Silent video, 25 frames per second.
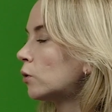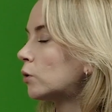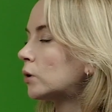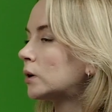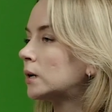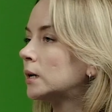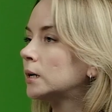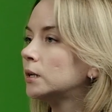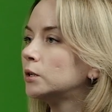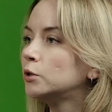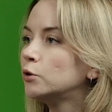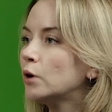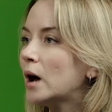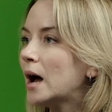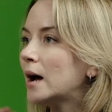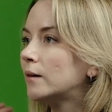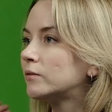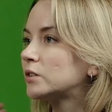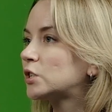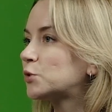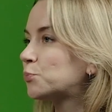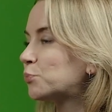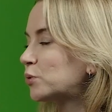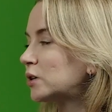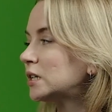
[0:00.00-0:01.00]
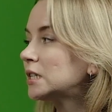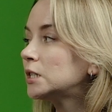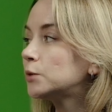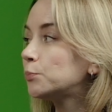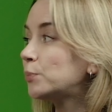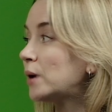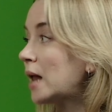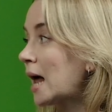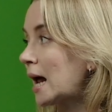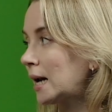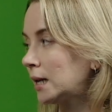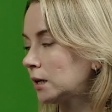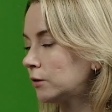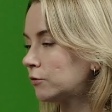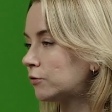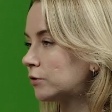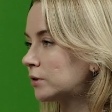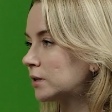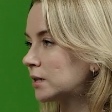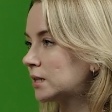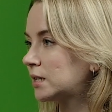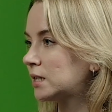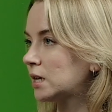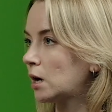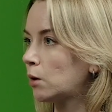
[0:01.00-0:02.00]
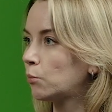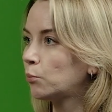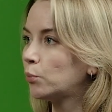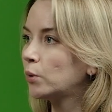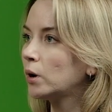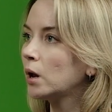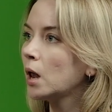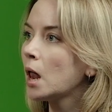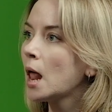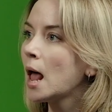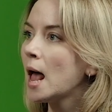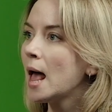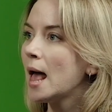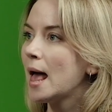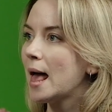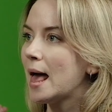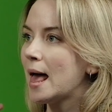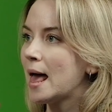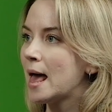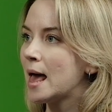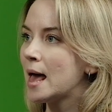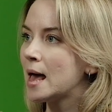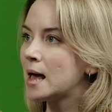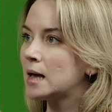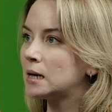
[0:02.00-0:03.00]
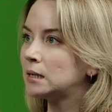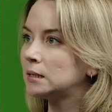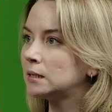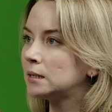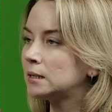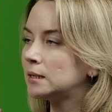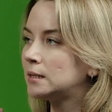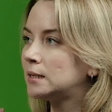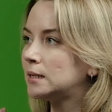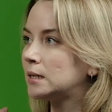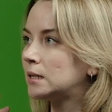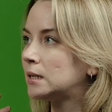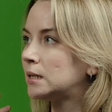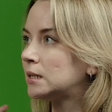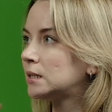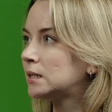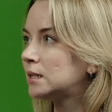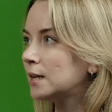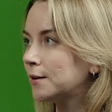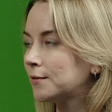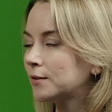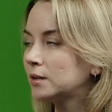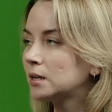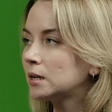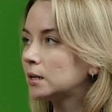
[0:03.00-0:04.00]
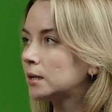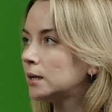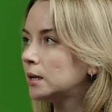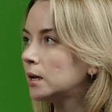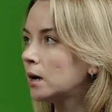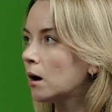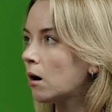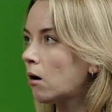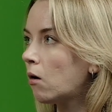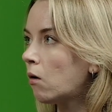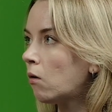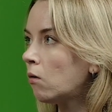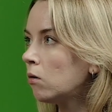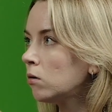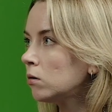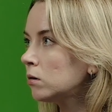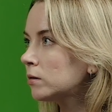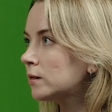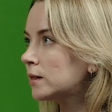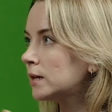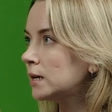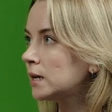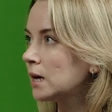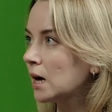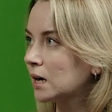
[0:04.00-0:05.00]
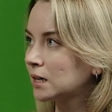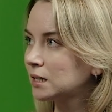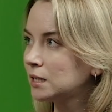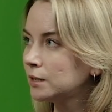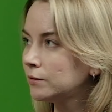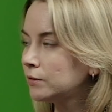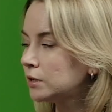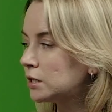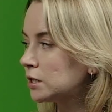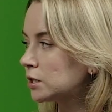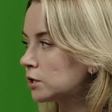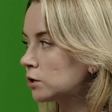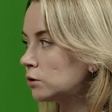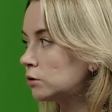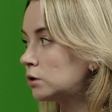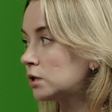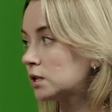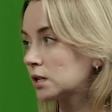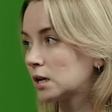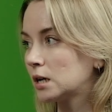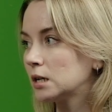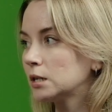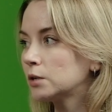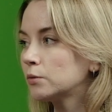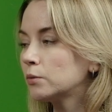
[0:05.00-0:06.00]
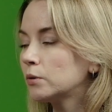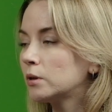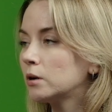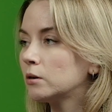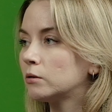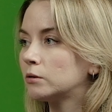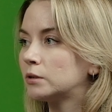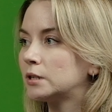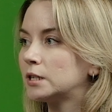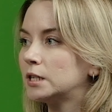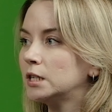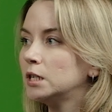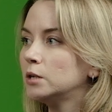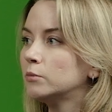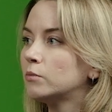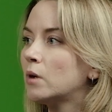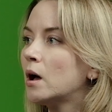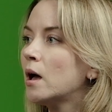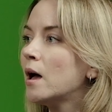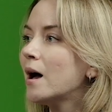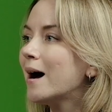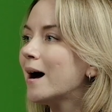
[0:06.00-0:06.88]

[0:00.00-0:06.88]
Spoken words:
or you have a sprint planning, for example, and definitely all the activities you discuss with your team